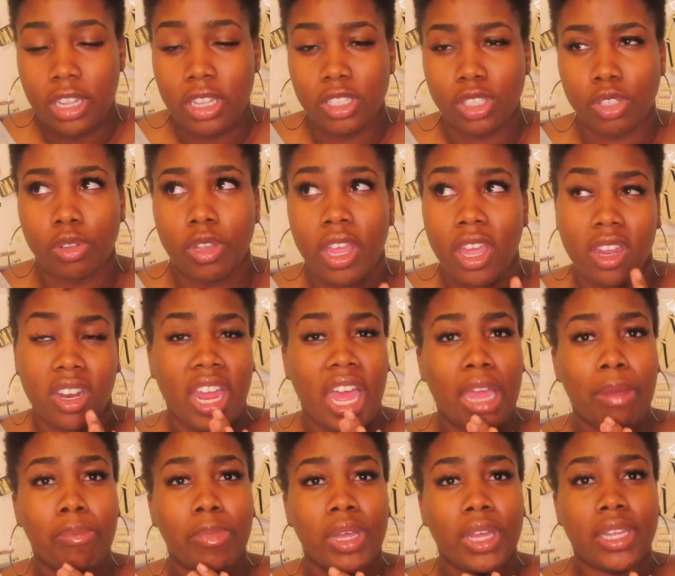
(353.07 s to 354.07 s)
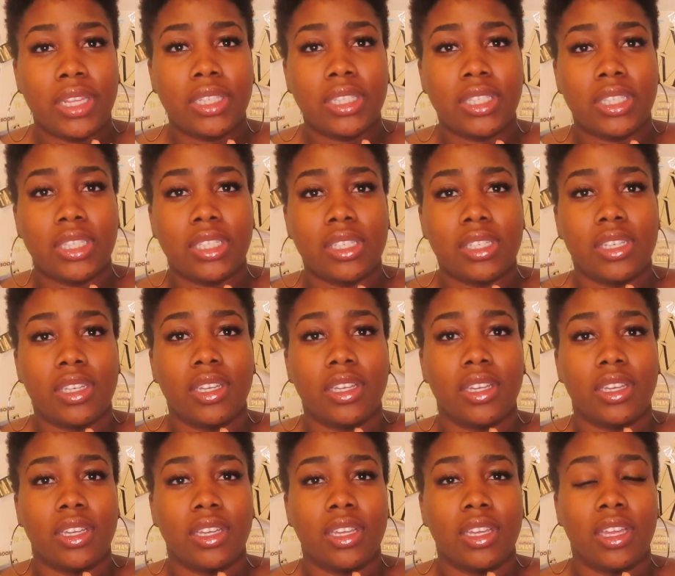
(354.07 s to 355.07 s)
So yeah, 9 months
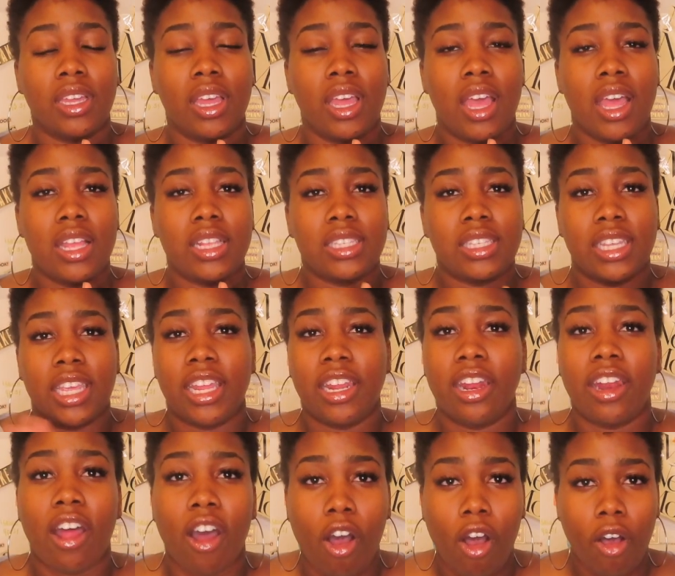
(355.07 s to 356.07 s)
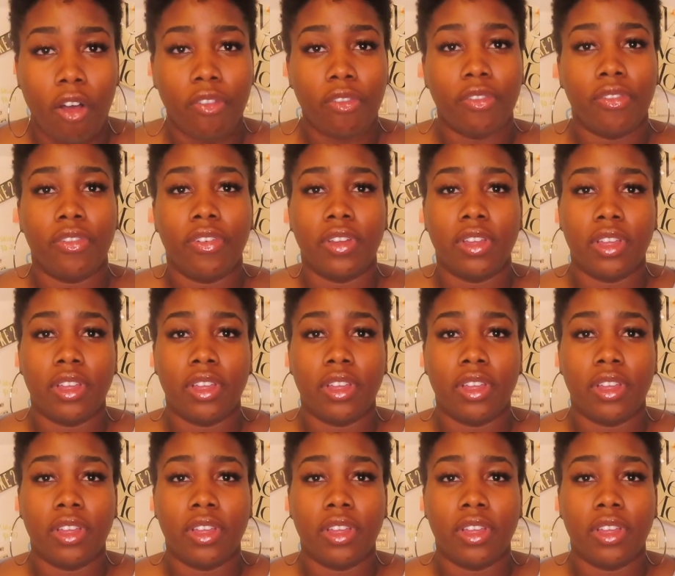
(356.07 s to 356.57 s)
to get it off.